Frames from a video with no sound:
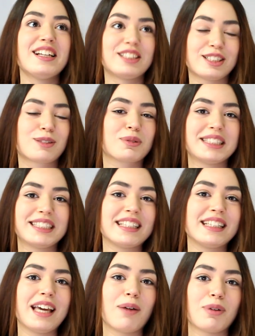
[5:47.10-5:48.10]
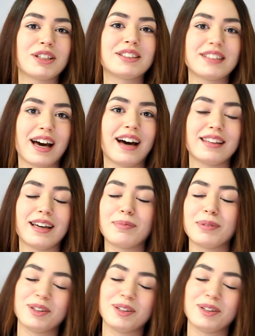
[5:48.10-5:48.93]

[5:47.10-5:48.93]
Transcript: Just recently I watched Thadab,